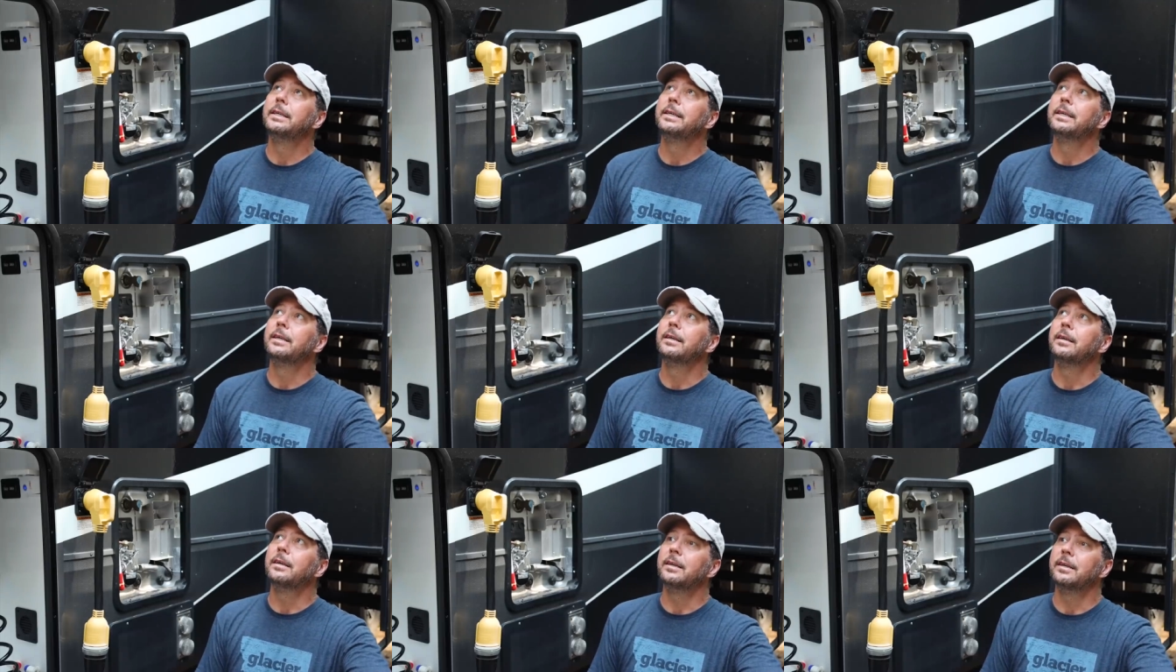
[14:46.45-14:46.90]

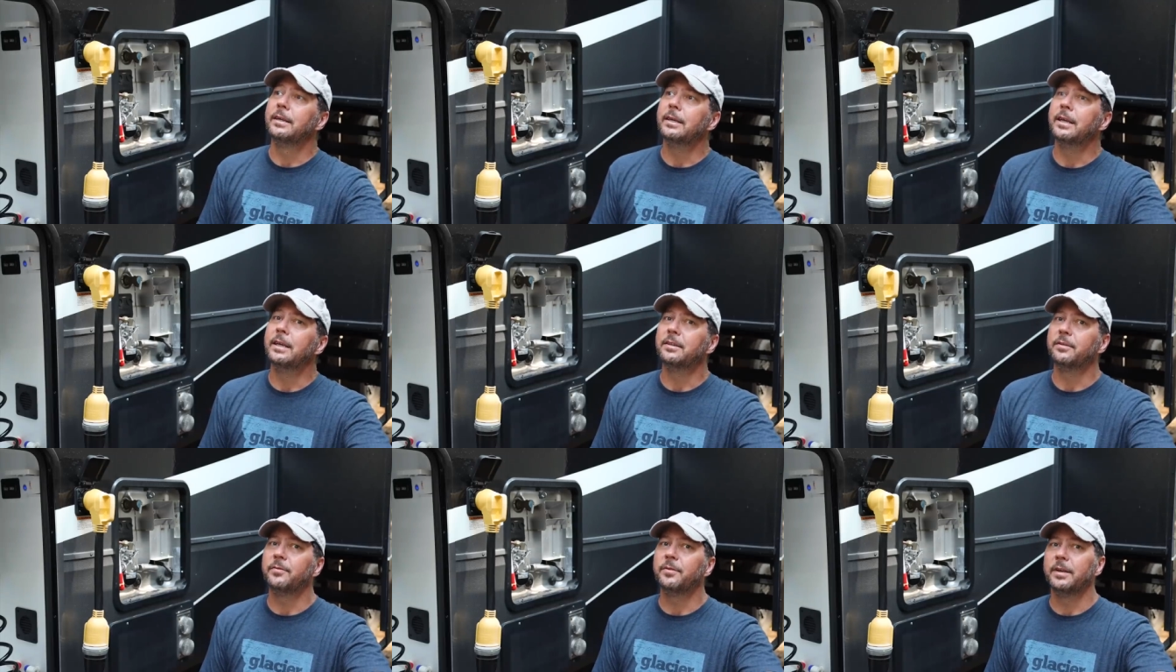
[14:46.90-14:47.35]
it's filthy.
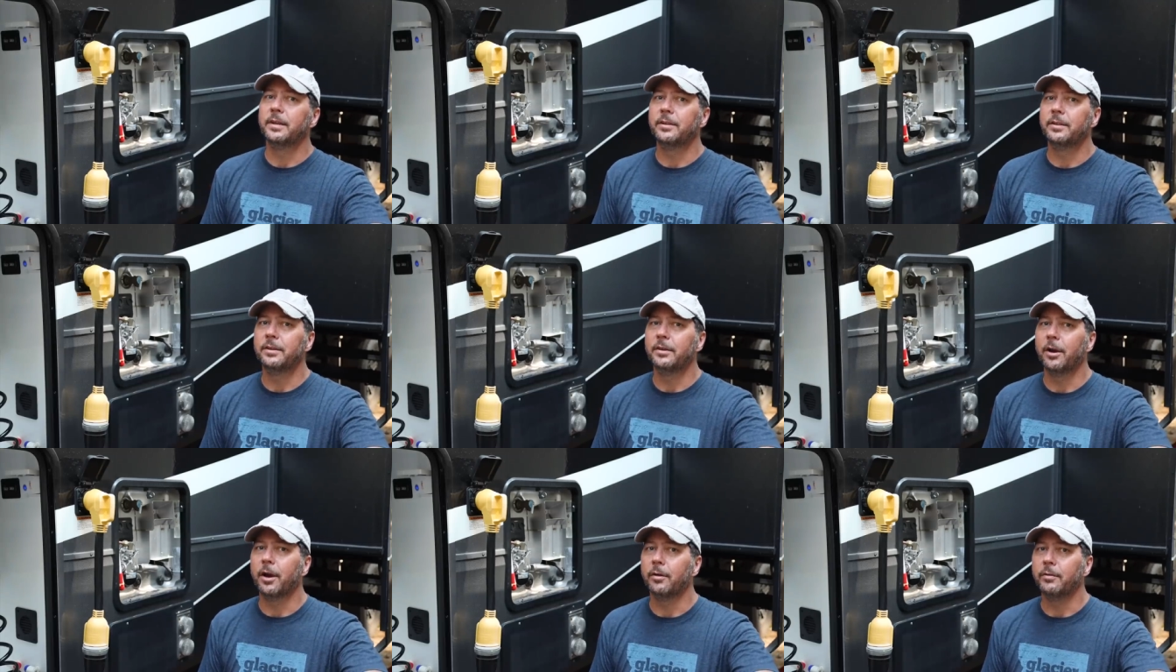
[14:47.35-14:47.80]
It's the
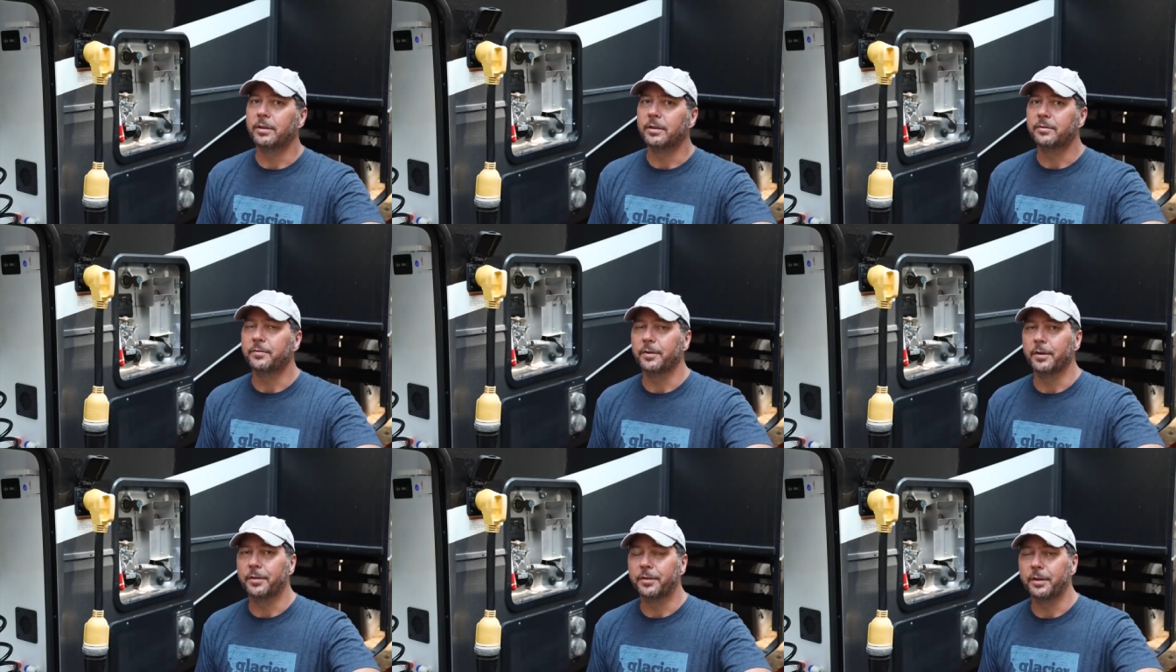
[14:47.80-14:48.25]
RV
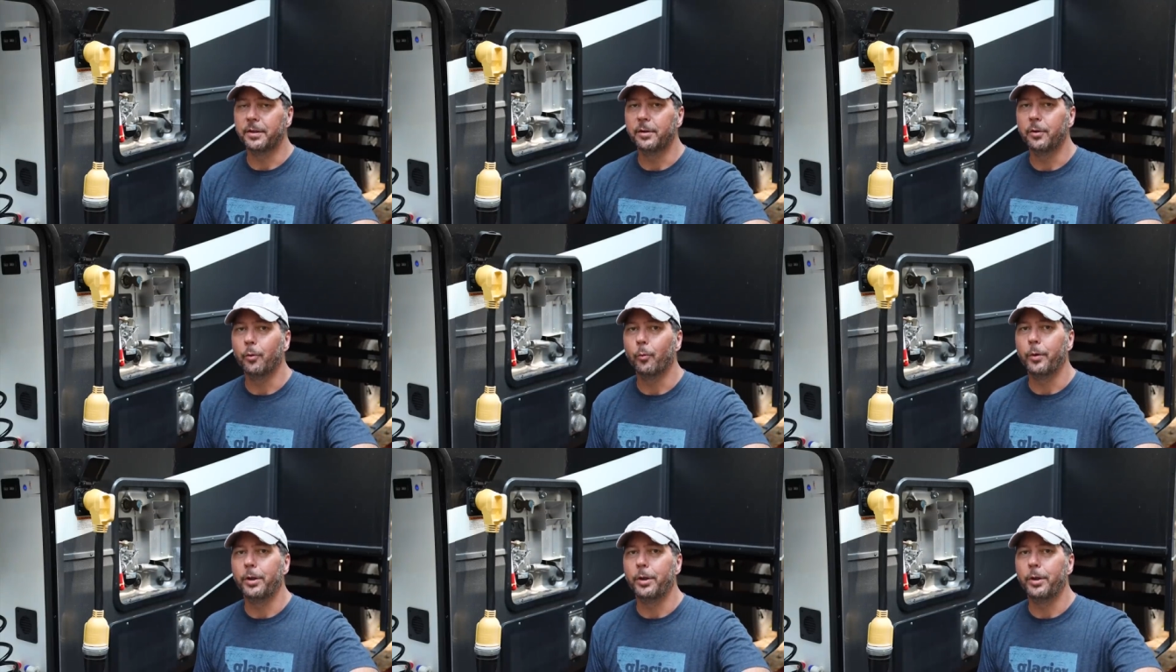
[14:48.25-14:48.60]
is filthy.